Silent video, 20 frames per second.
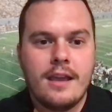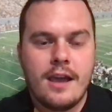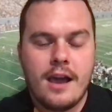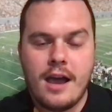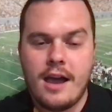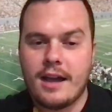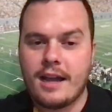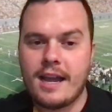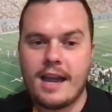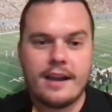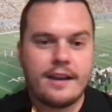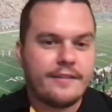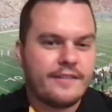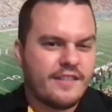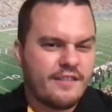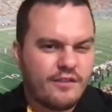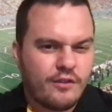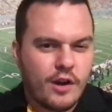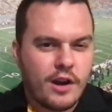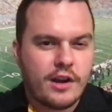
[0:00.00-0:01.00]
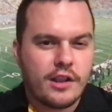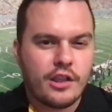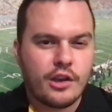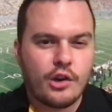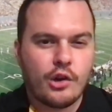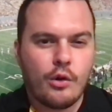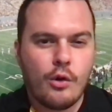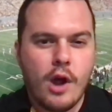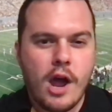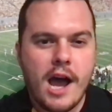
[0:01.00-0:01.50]
kind of in front of the
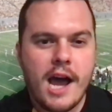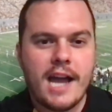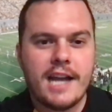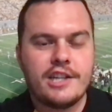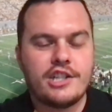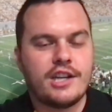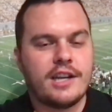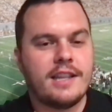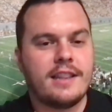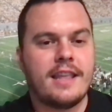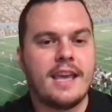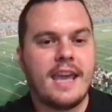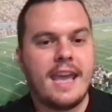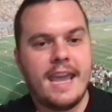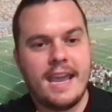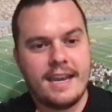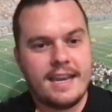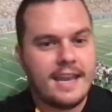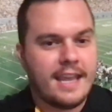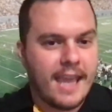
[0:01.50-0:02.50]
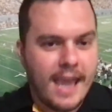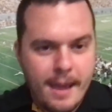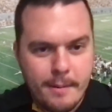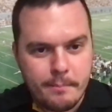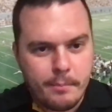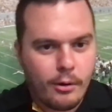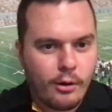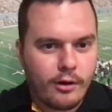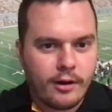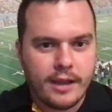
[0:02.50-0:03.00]
garage in the
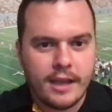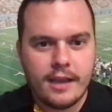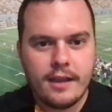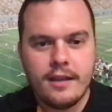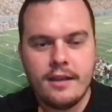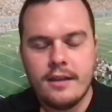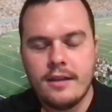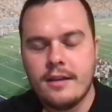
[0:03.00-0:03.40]
handicap parking.